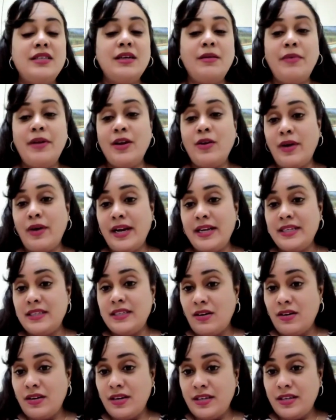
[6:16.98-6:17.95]
To be quite
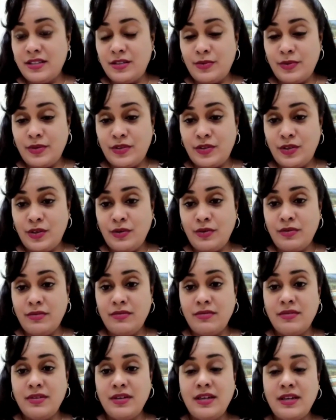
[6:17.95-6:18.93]
honest with
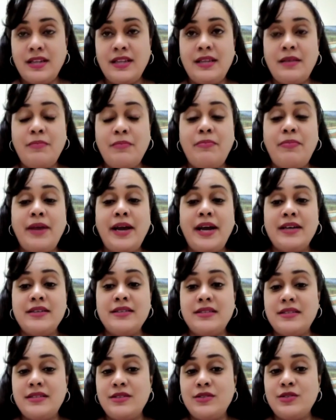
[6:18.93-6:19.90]
you, the
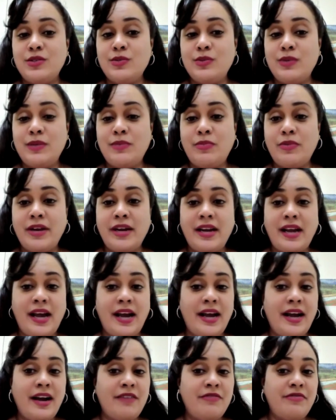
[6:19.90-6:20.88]
best sweet bread
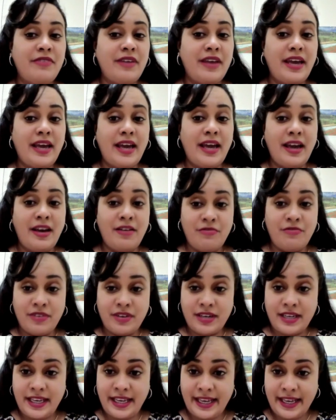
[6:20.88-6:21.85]
I have
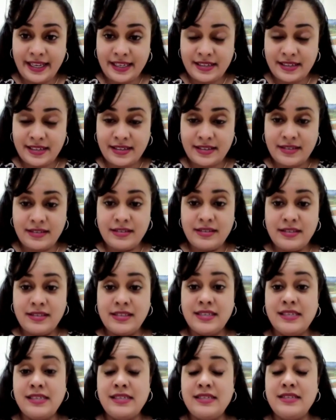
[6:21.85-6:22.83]
ever eaten
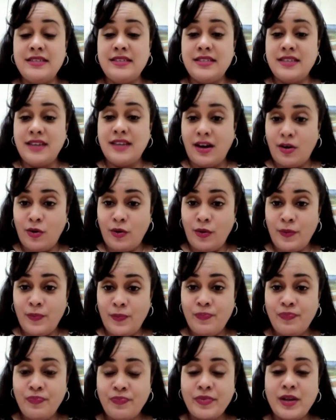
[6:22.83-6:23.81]
till now
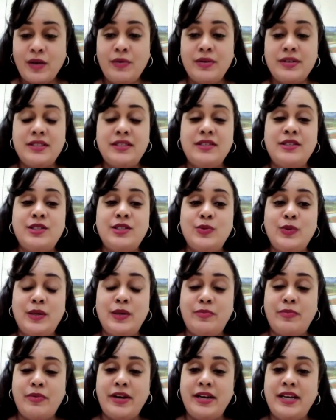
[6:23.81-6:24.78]
was the
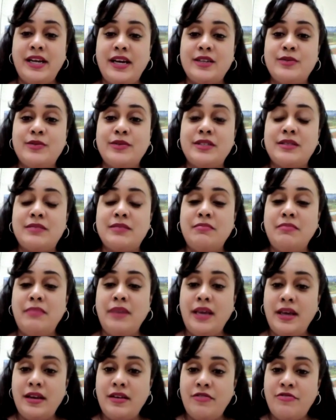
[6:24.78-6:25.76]
sweet bread that was
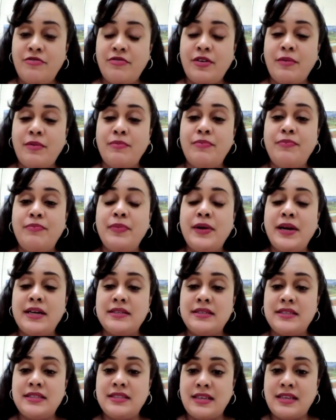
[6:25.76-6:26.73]
made from
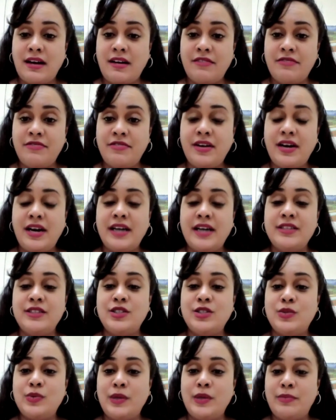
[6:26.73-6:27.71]
cassava
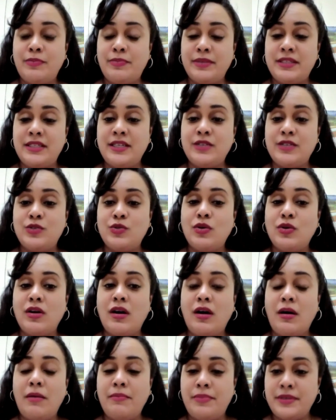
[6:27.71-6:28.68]
and sweet potato
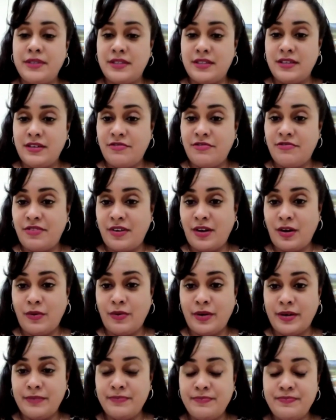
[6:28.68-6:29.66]
composite
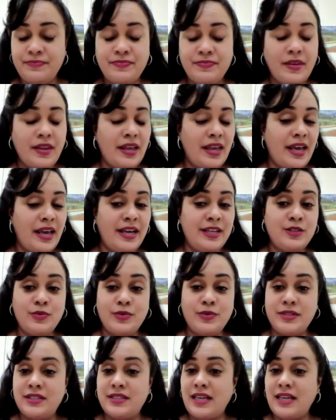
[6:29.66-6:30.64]
flour. It
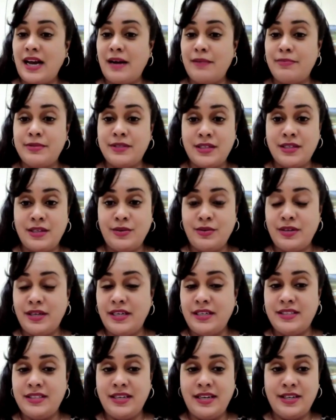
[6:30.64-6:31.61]
was
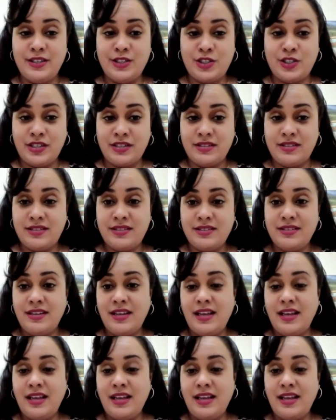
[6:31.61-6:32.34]
absolutely delicious.